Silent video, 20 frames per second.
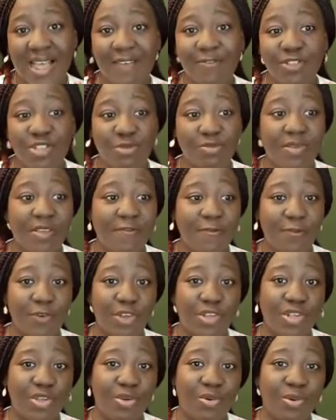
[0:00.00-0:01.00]
have to be
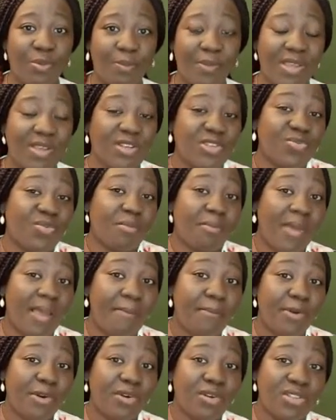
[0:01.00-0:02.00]
for you, because
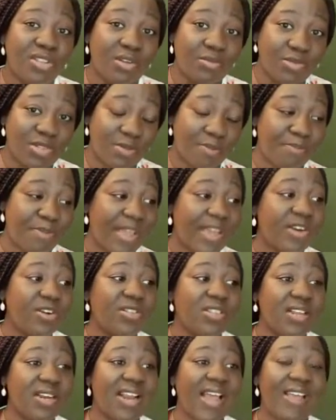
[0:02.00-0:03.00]
remember, the
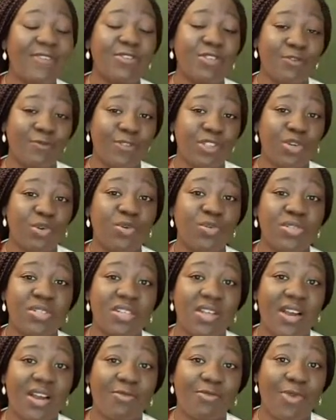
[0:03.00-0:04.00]
better the lives of
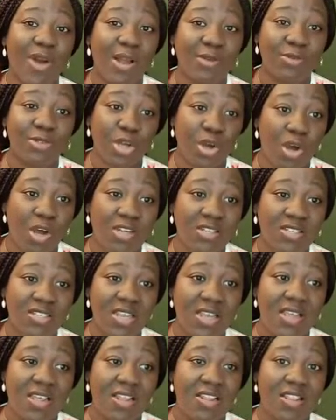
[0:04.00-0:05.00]
those around us,
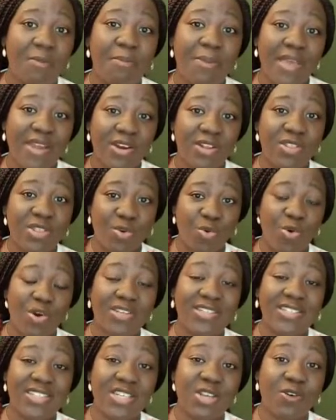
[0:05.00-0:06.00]
the better the
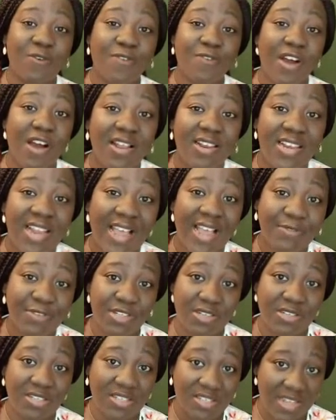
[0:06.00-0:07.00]
quality of our
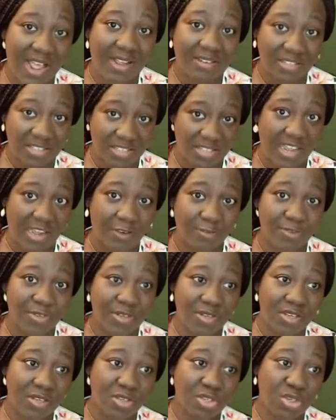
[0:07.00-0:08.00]
lives as
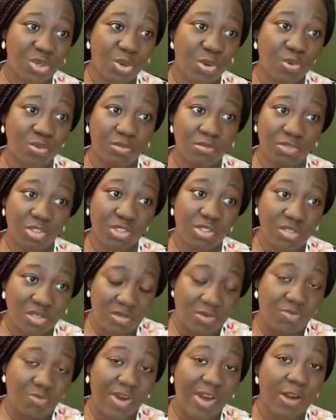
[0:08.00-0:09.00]
ourselves. So
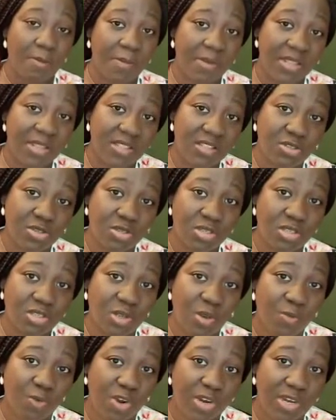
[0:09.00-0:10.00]
just recommend this to
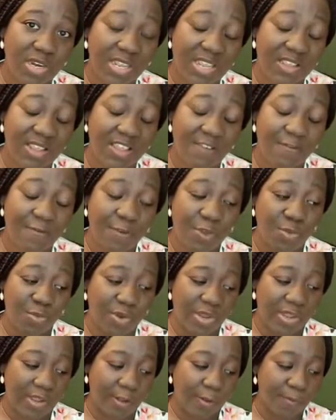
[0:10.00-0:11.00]
someone if
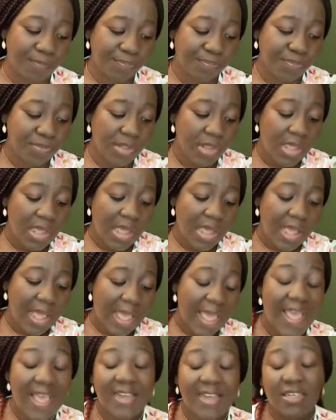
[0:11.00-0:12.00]
you will.
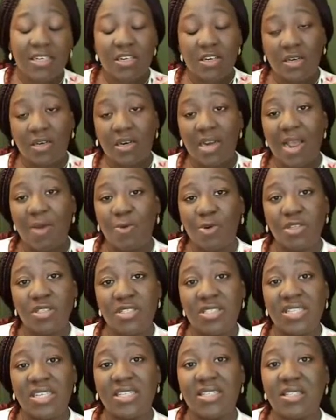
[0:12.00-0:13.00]
And I want
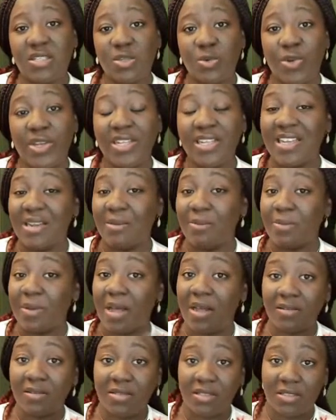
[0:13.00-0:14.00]
to say this quickly
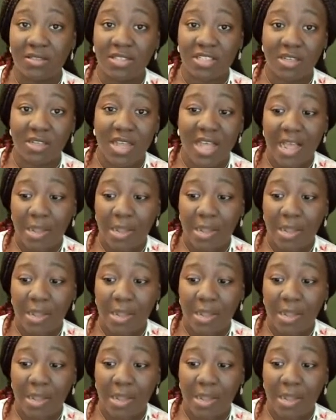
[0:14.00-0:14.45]
about the